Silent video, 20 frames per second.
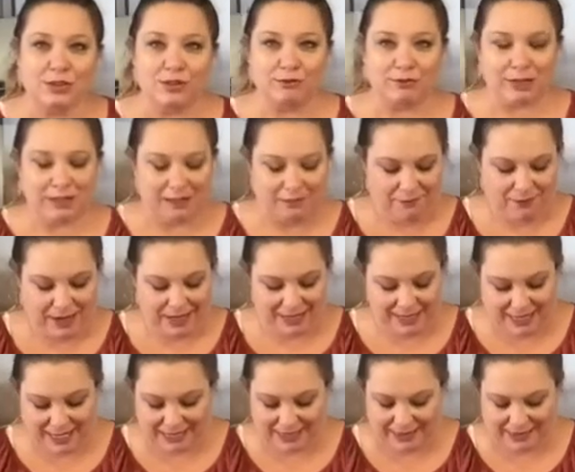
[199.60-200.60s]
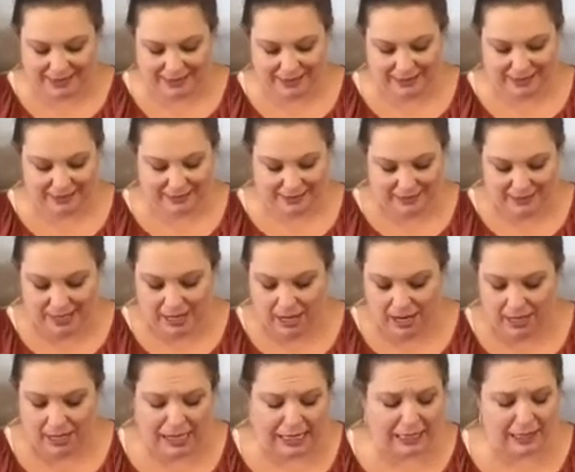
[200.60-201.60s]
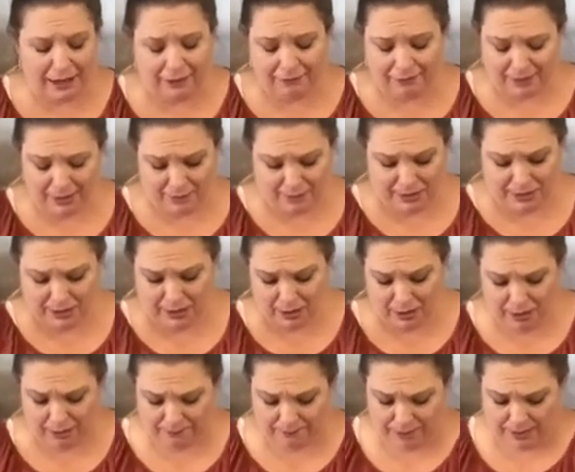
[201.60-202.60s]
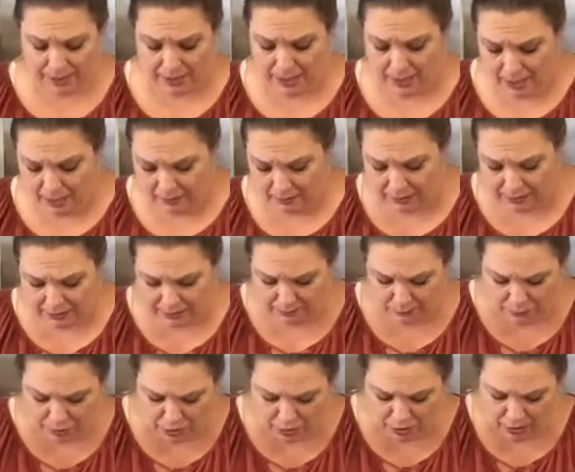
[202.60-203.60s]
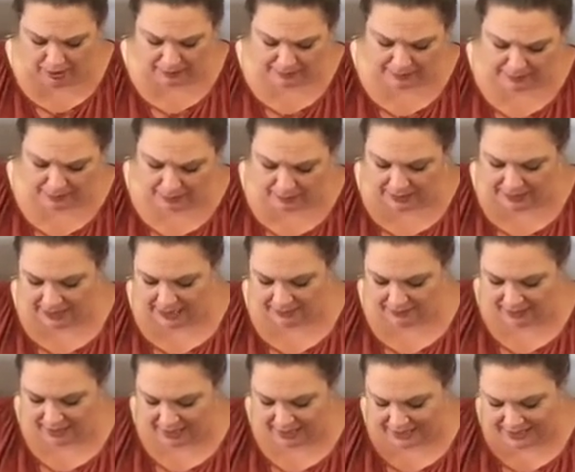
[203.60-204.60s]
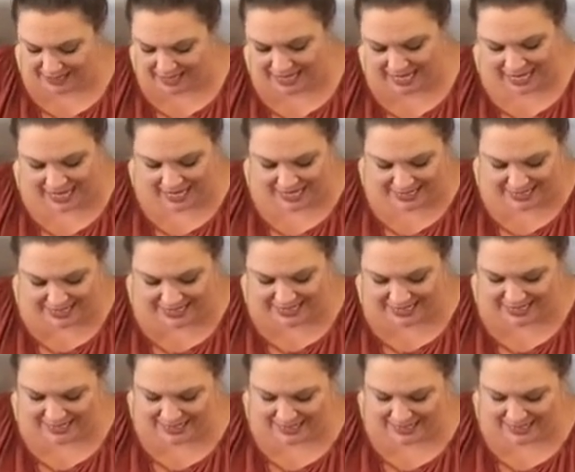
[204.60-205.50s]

really fantastic, and I love lemon thyme. I've got some chives, that I'll save that to the end.